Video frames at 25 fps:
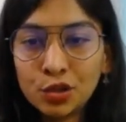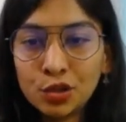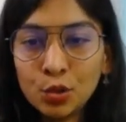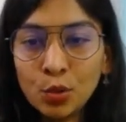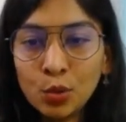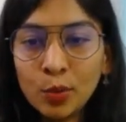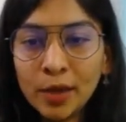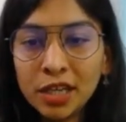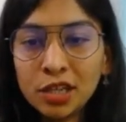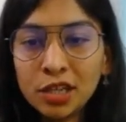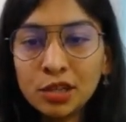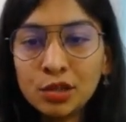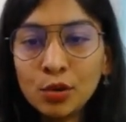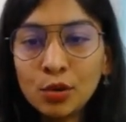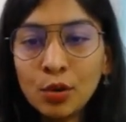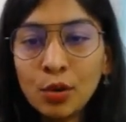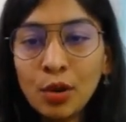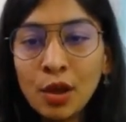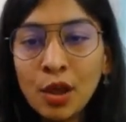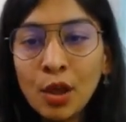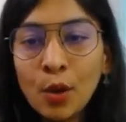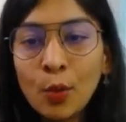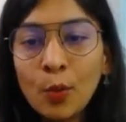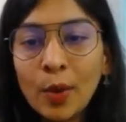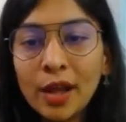2 into
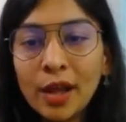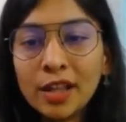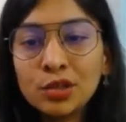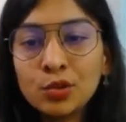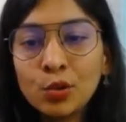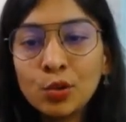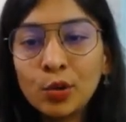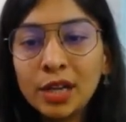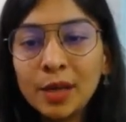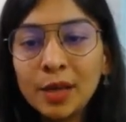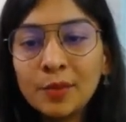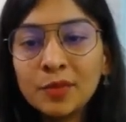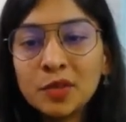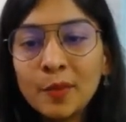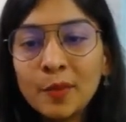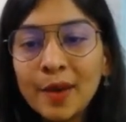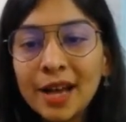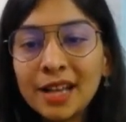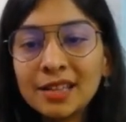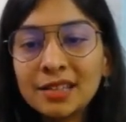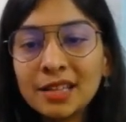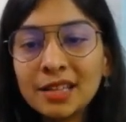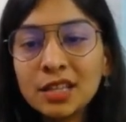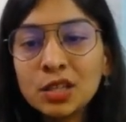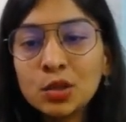1 sodium's
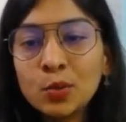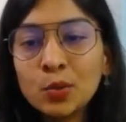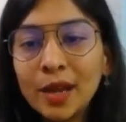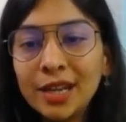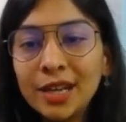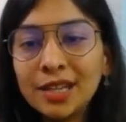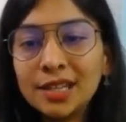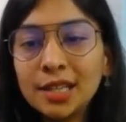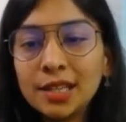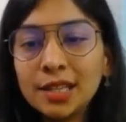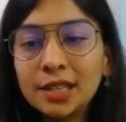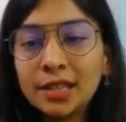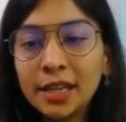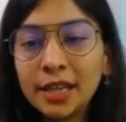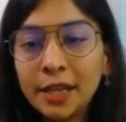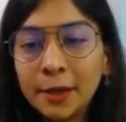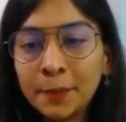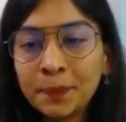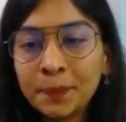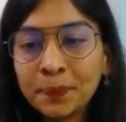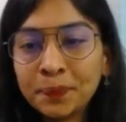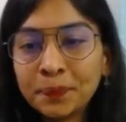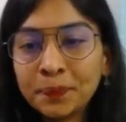mass is 23.